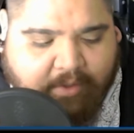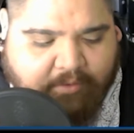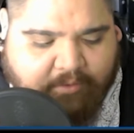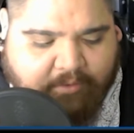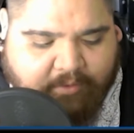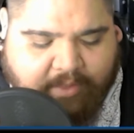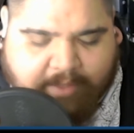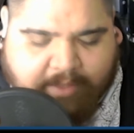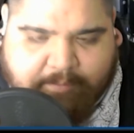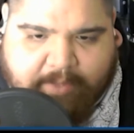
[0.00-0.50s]

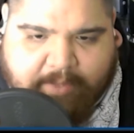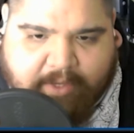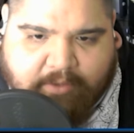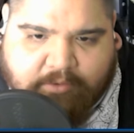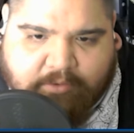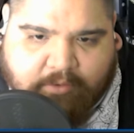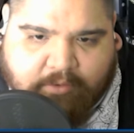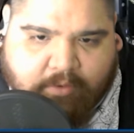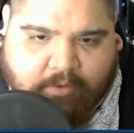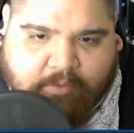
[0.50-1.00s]
They're like, man,
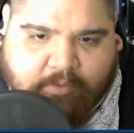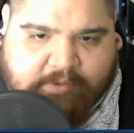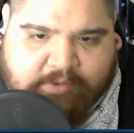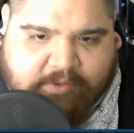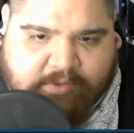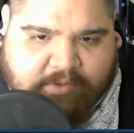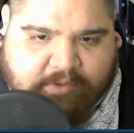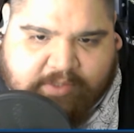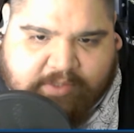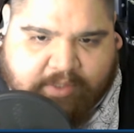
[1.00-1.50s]
you're going
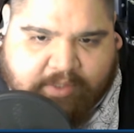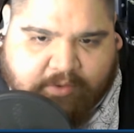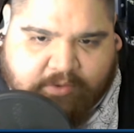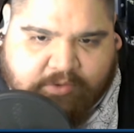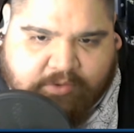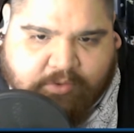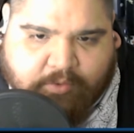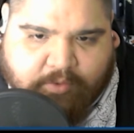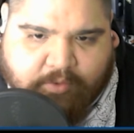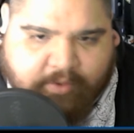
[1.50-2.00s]
into the
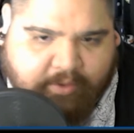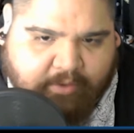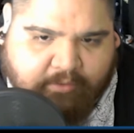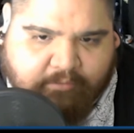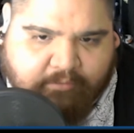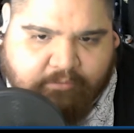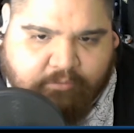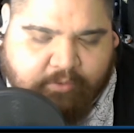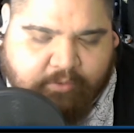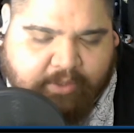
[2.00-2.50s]
territory
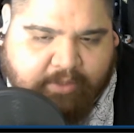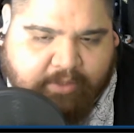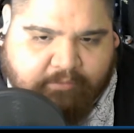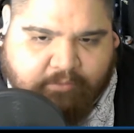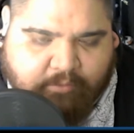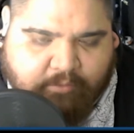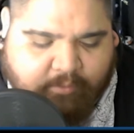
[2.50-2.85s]
of whatever.